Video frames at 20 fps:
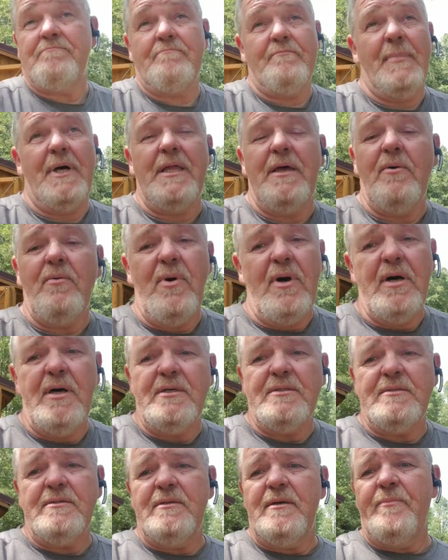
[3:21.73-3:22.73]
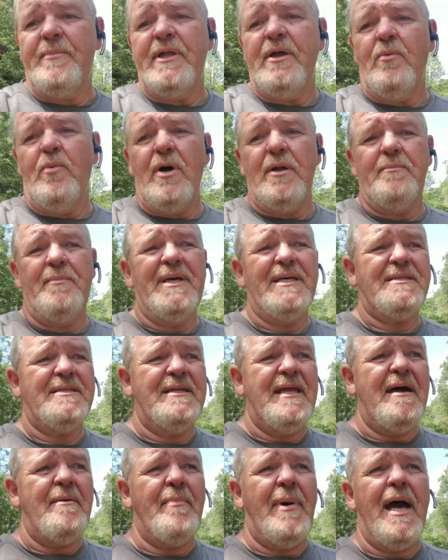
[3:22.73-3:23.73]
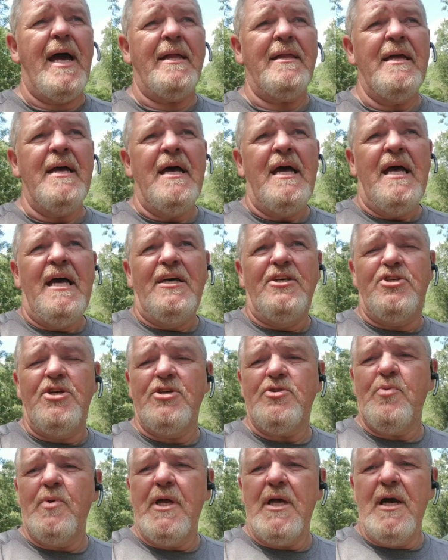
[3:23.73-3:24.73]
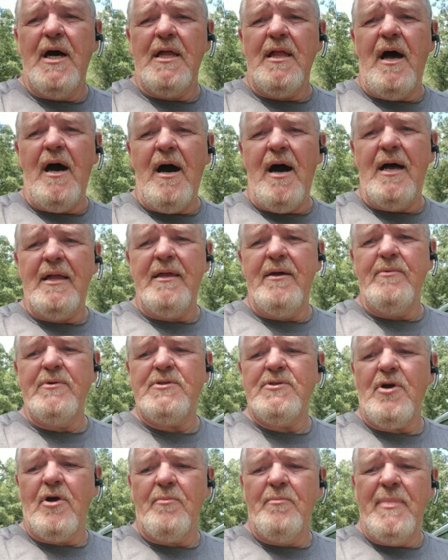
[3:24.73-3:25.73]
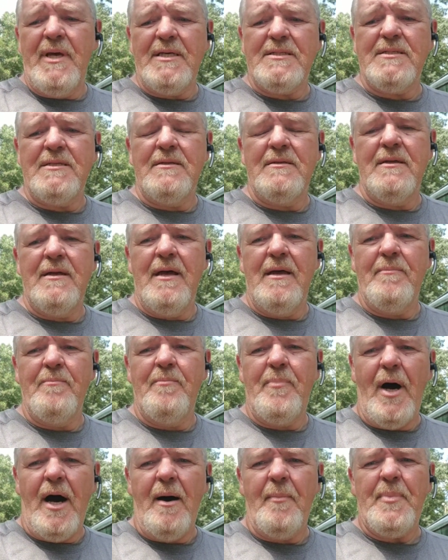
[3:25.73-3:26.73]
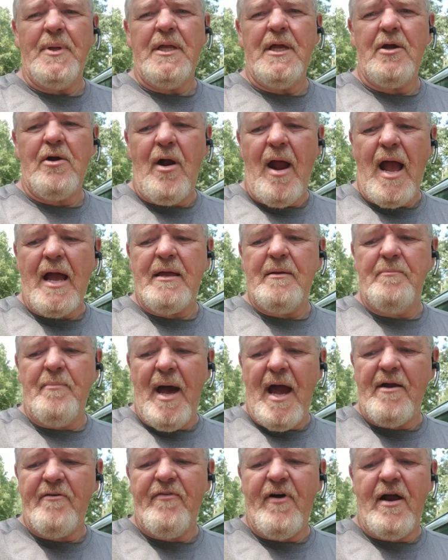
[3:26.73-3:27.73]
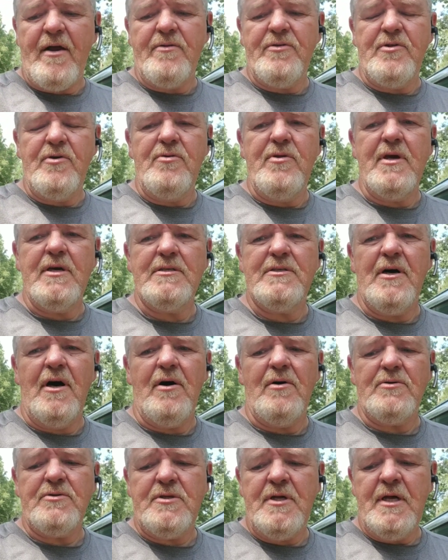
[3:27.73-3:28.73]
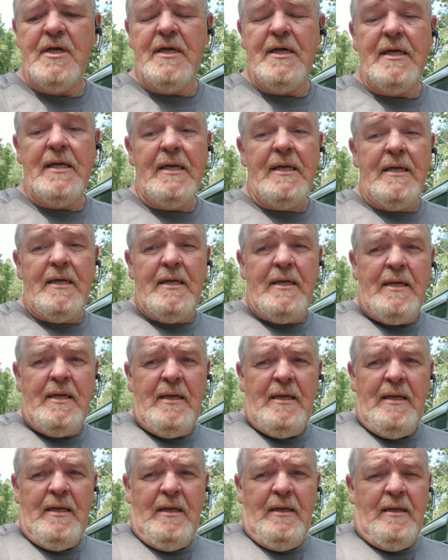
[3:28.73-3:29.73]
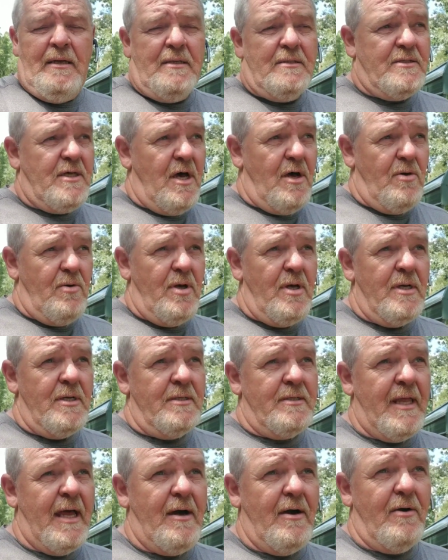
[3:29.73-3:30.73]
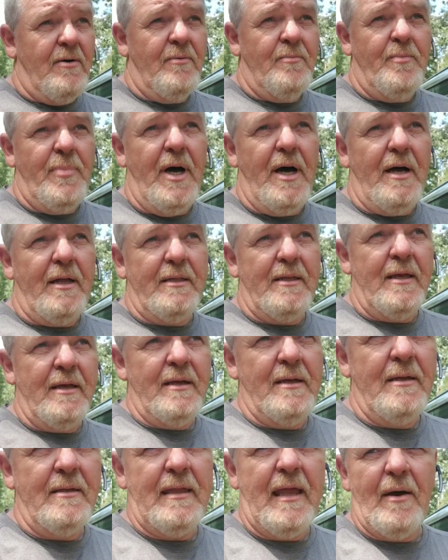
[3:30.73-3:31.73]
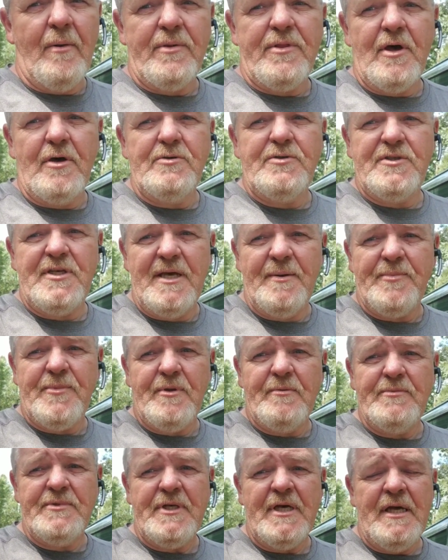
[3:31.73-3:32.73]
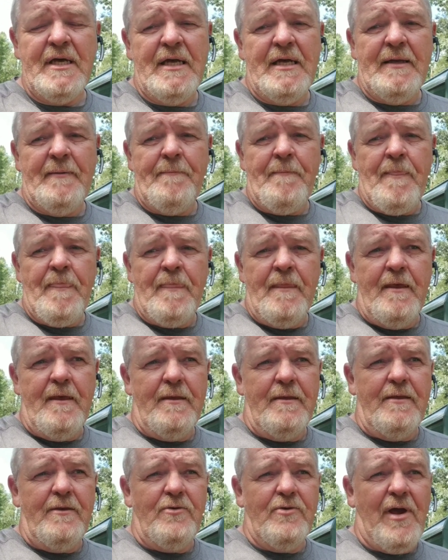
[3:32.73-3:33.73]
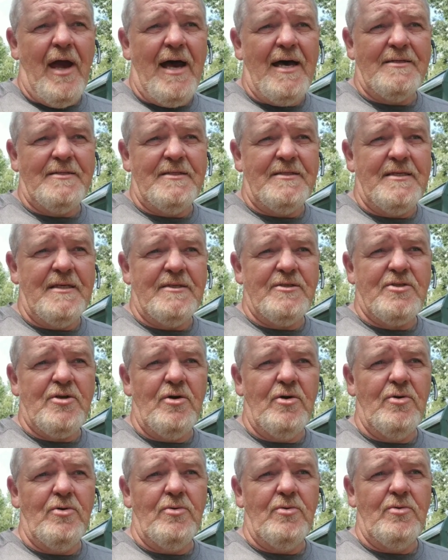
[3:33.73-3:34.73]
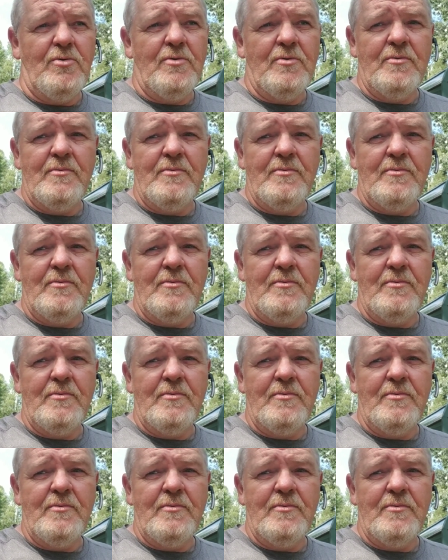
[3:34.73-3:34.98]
But it was. I mean, it wasn't missing that bad. It's just when it got hot, it would start missing and popping and cracking, backfiring through the exhaust. So, now with those symptoms, you guys that's in school,